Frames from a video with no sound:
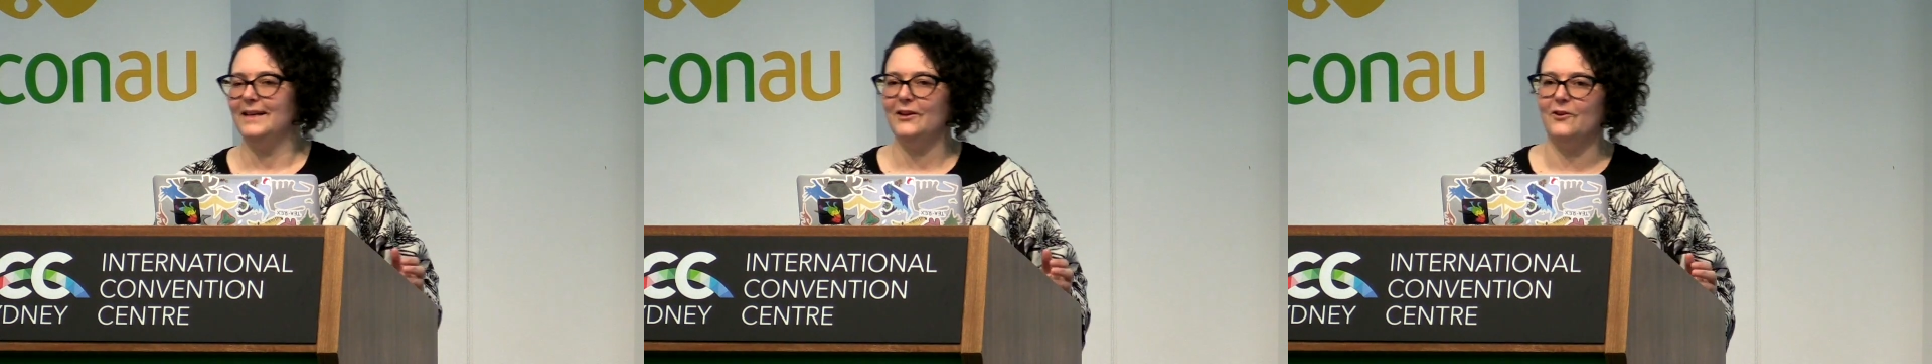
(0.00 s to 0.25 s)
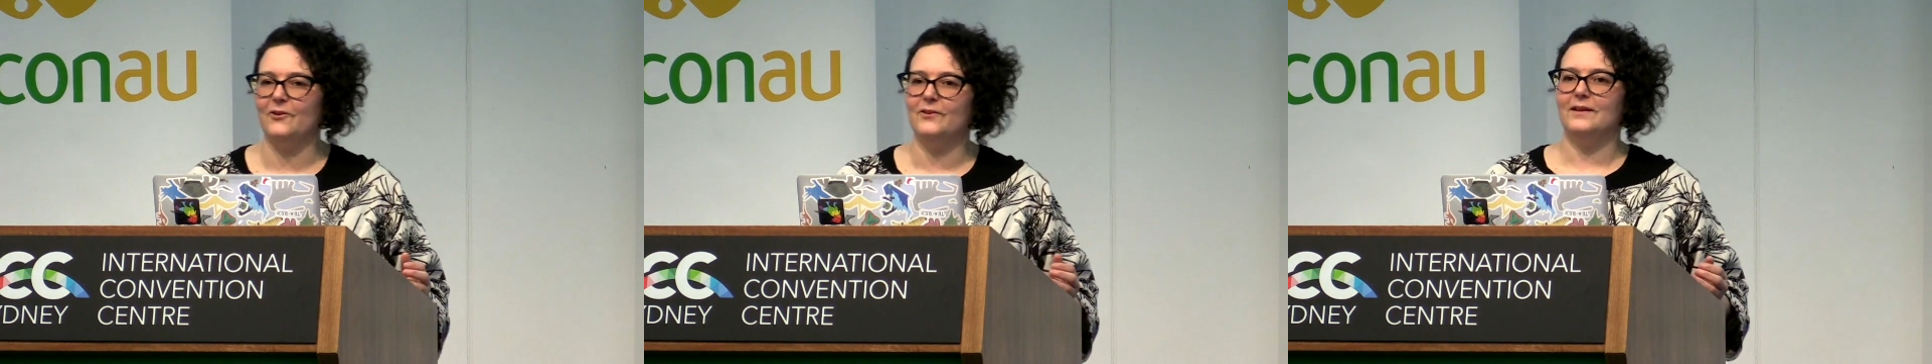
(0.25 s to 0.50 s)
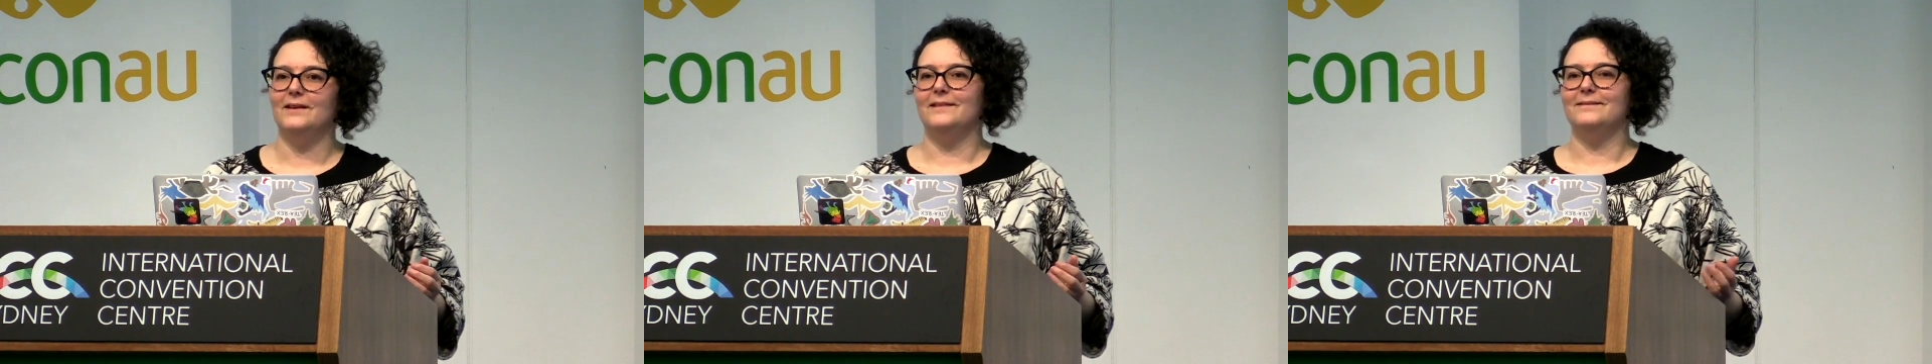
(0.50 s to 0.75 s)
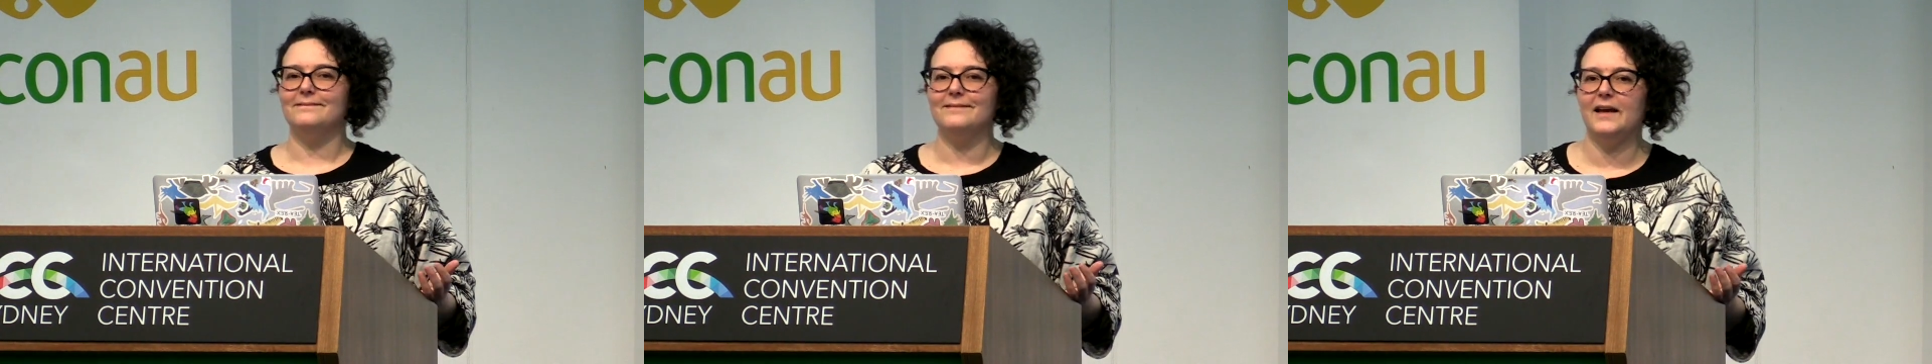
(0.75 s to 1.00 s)
You know,
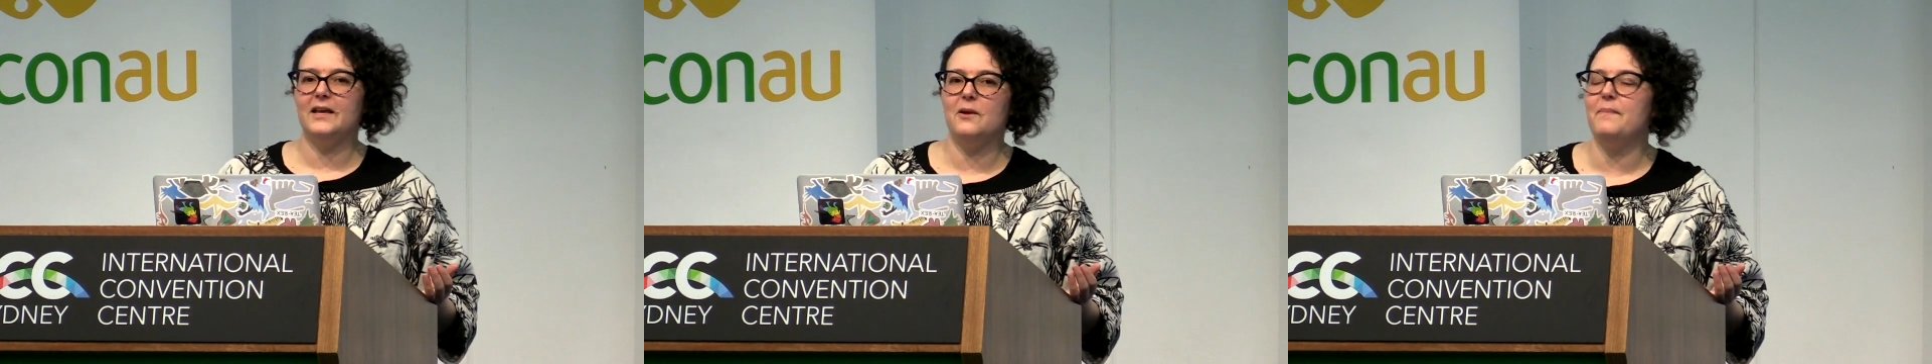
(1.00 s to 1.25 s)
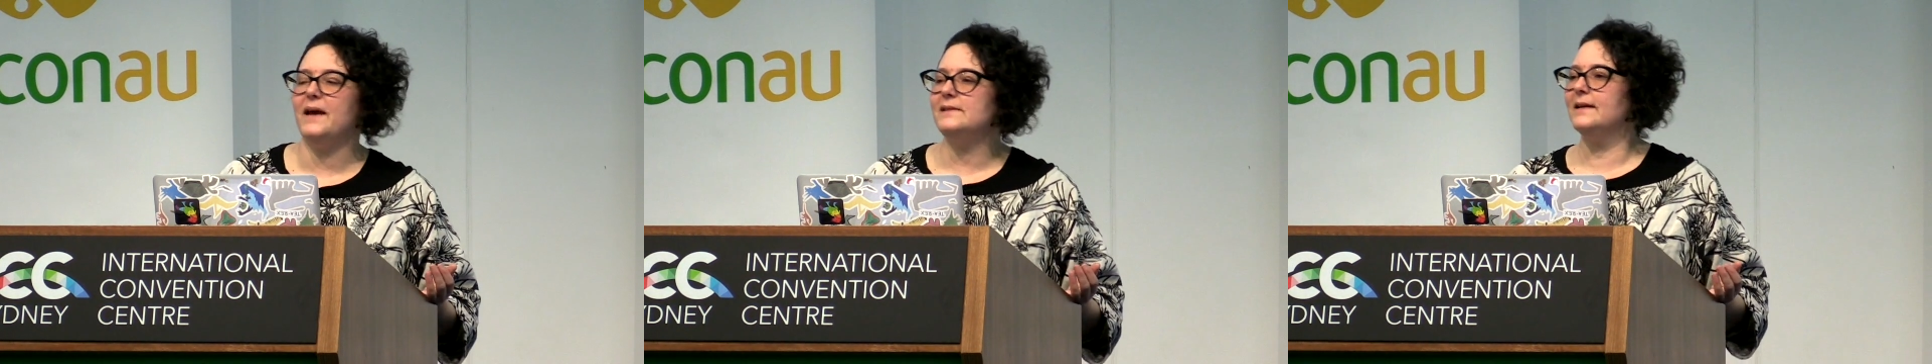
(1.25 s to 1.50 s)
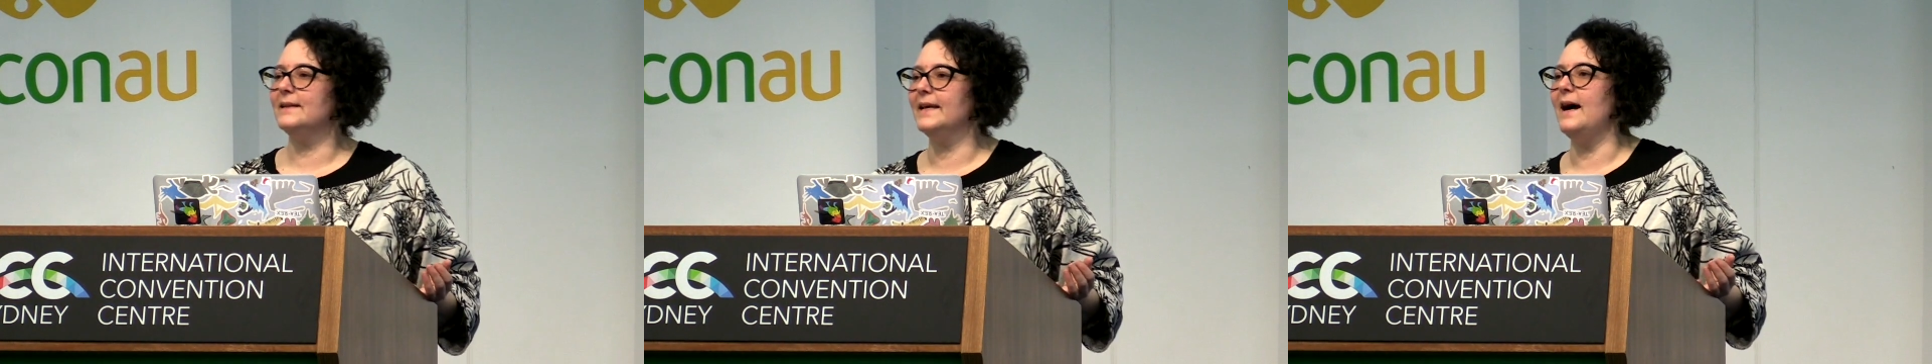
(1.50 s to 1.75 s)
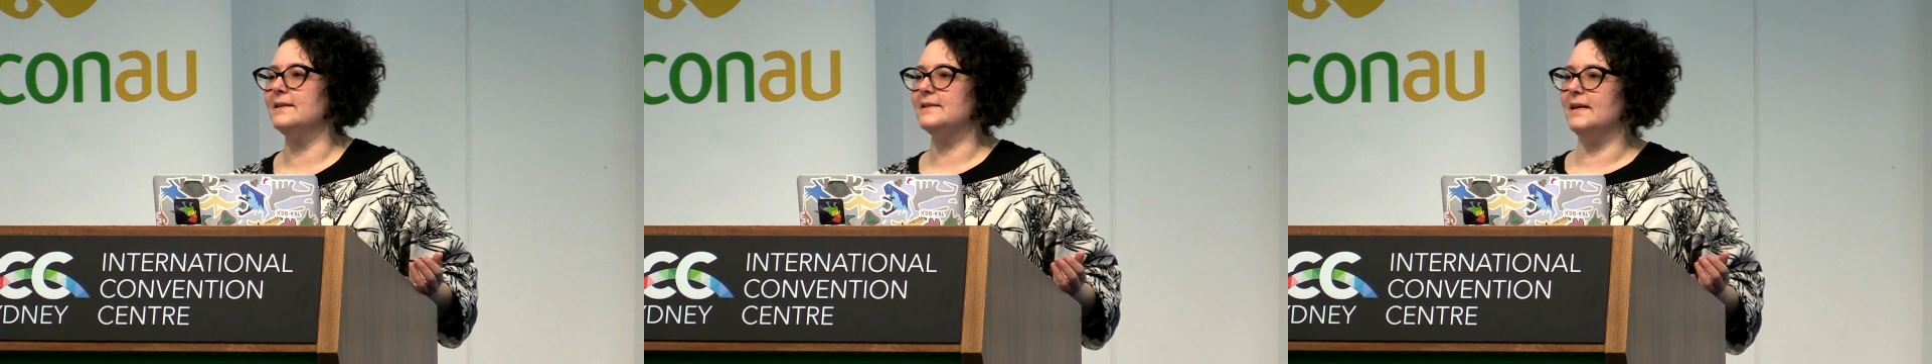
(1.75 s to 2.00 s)
you're basically
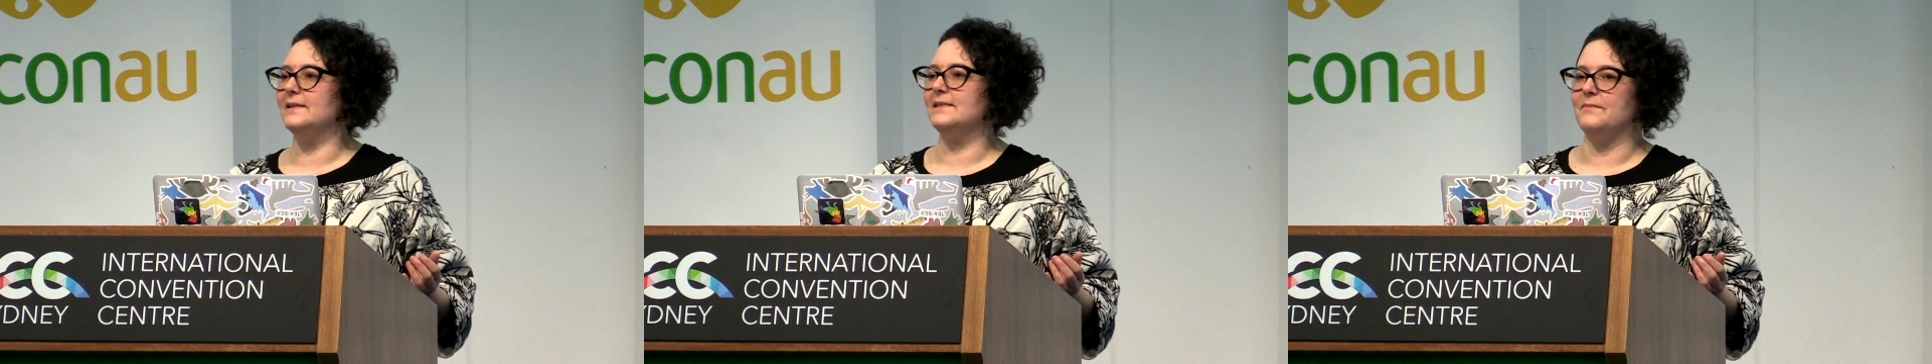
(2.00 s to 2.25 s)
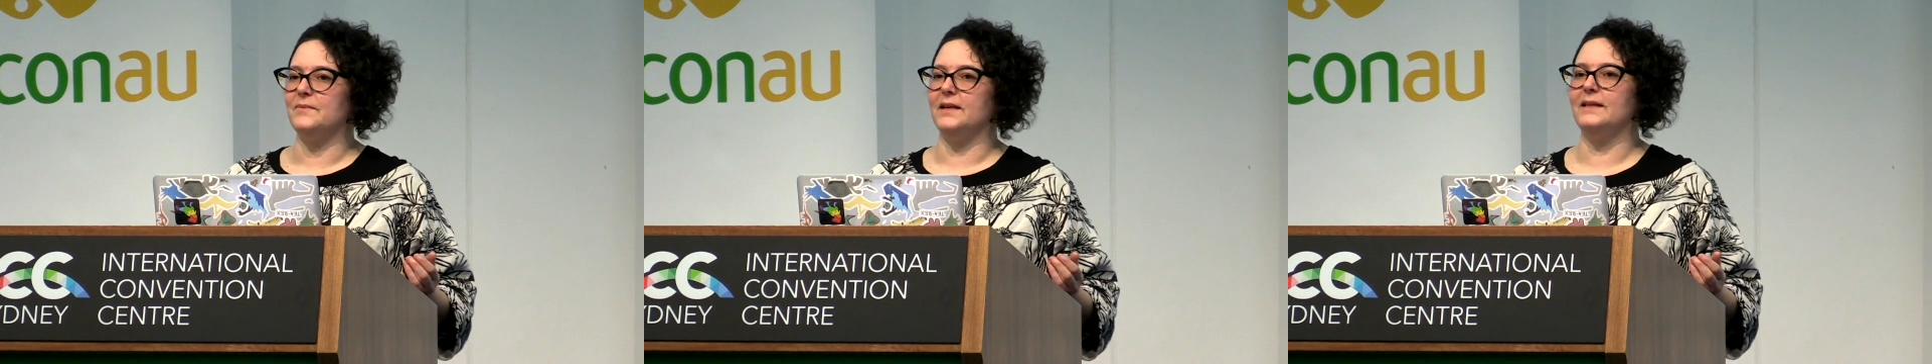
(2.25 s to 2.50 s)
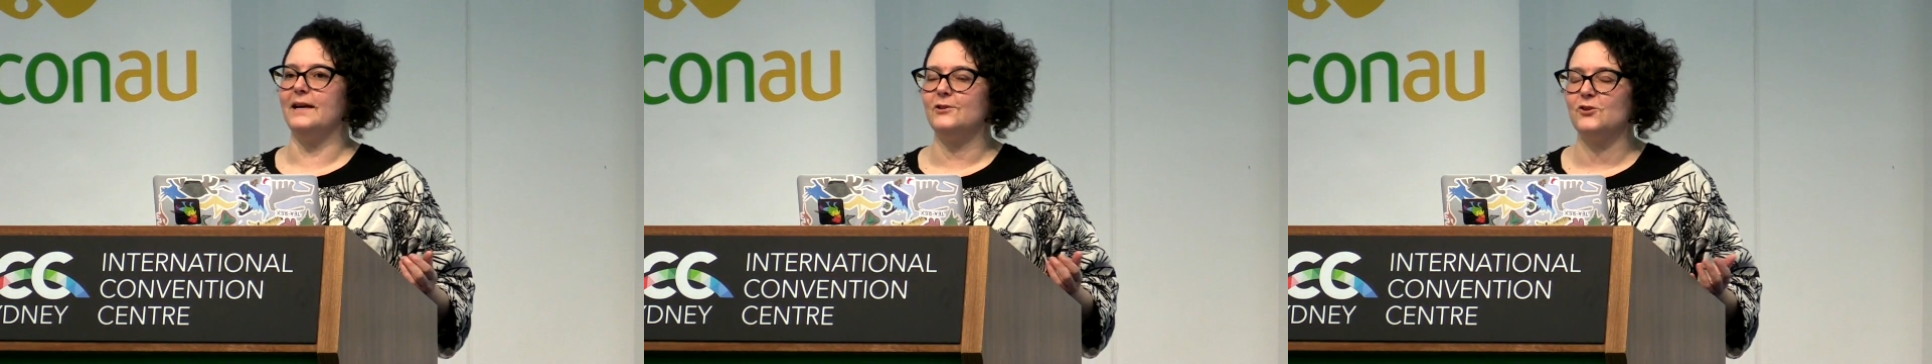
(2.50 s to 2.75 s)
asking something like,